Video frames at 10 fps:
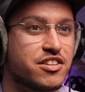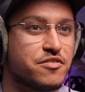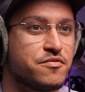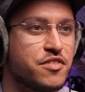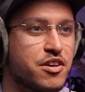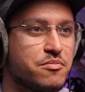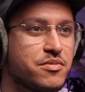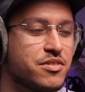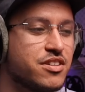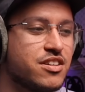
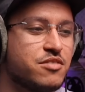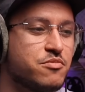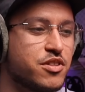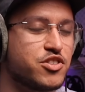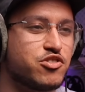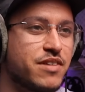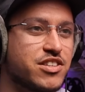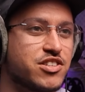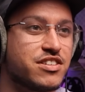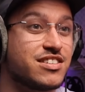confirm what the true
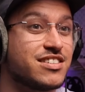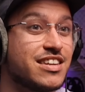answer is and